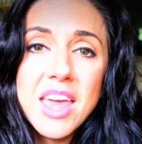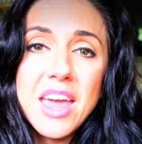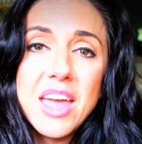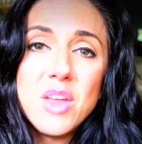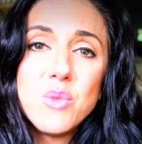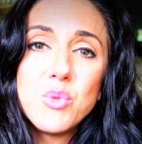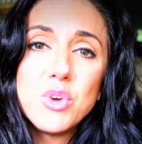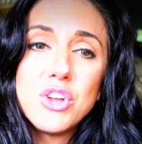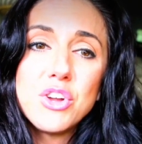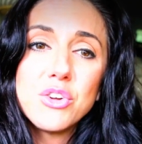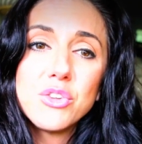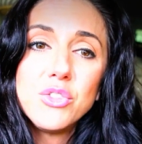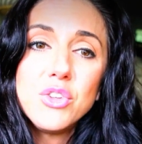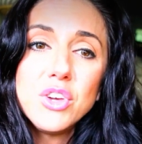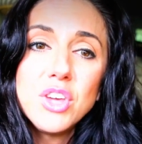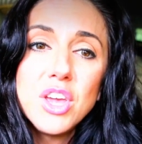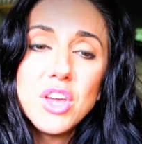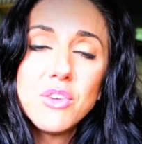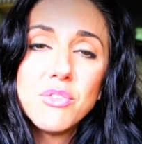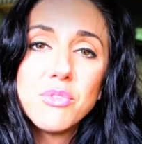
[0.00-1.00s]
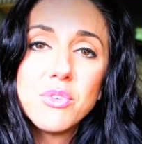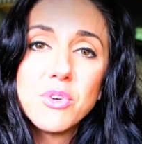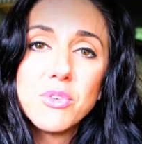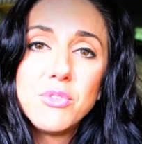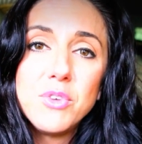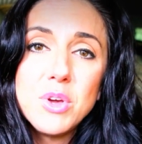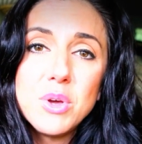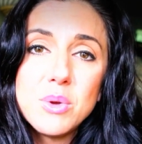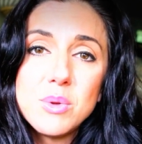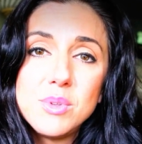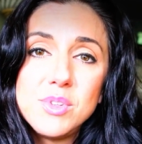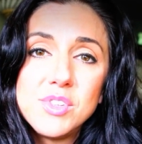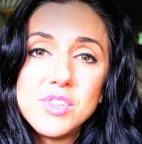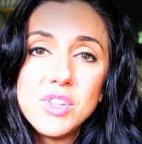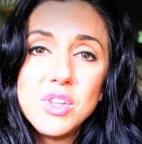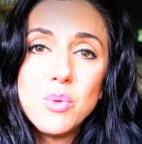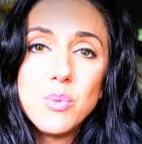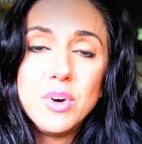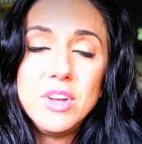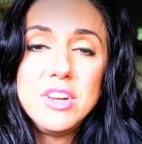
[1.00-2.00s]
And when you're looking for
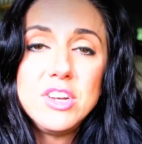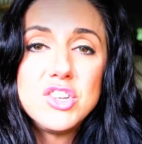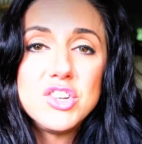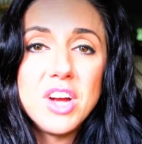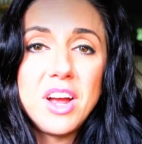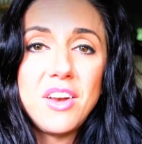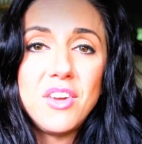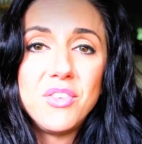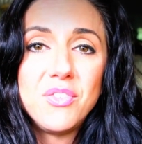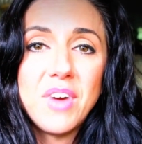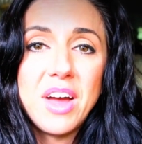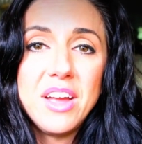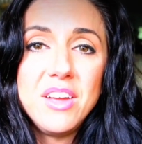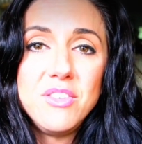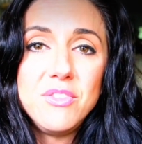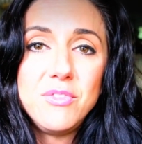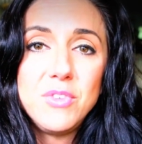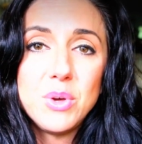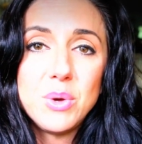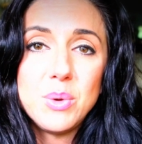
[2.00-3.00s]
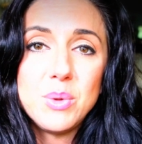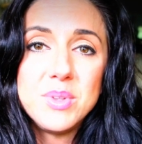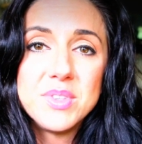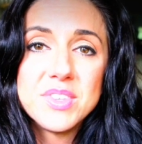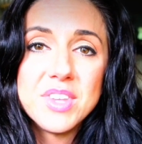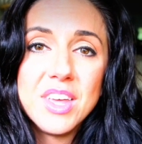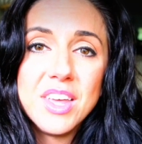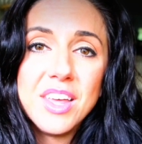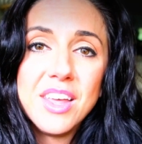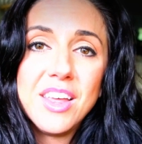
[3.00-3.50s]
foods, you want to try to find foods